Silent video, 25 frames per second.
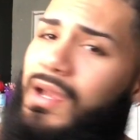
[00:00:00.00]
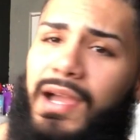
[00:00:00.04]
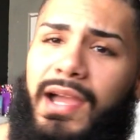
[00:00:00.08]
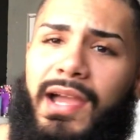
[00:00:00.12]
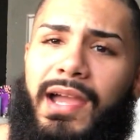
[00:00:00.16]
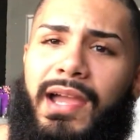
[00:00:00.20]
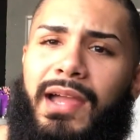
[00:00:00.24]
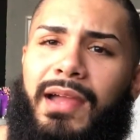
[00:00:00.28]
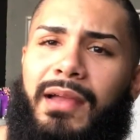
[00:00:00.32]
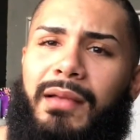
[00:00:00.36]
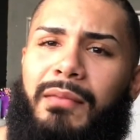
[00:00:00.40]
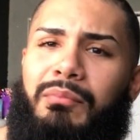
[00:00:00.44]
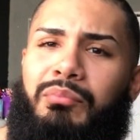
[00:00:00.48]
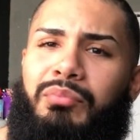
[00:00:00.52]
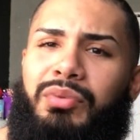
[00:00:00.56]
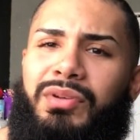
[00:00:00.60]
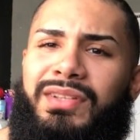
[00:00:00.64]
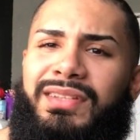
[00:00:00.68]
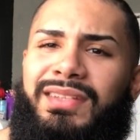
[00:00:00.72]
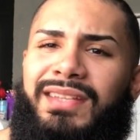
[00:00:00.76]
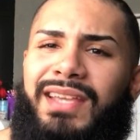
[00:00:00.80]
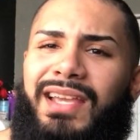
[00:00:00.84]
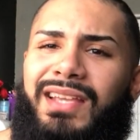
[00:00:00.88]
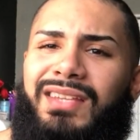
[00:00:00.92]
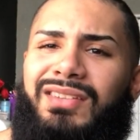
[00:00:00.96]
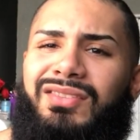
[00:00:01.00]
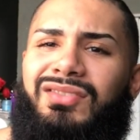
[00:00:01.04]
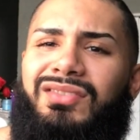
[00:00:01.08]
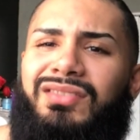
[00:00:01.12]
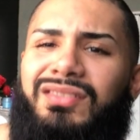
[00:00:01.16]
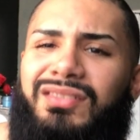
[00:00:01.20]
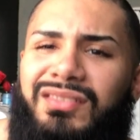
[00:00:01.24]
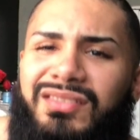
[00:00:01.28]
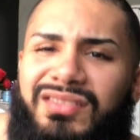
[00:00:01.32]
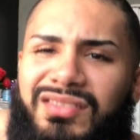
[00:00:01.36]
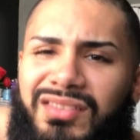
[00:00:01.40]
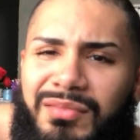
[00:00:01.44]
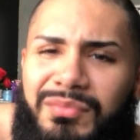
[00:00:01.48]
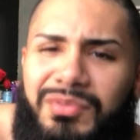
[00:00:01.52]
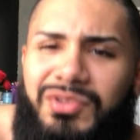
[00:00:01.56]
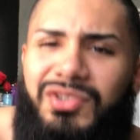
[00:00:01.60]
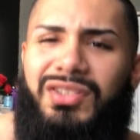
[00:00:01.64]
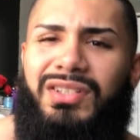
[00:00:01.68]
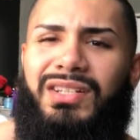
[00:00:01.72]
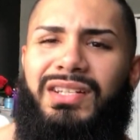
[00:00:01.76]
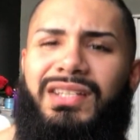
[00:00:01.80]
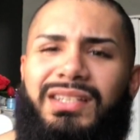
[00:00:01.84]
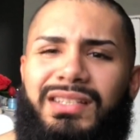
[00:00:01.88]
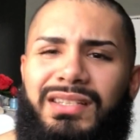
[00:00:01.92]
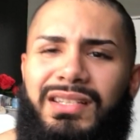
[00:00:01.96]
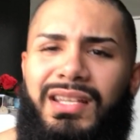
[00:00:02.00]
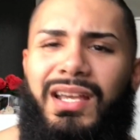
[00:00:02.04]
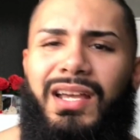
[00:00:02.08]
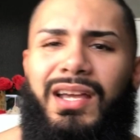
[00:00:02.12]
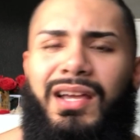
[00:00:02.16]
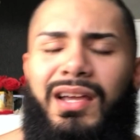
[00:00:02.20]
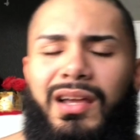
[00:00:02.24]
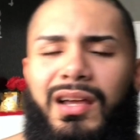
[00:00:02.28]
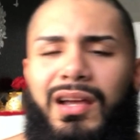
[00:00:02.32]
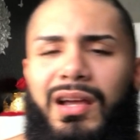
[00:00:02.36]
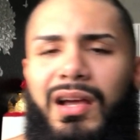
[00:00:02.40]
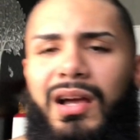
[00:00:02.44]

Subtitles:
and protection, some shit like that.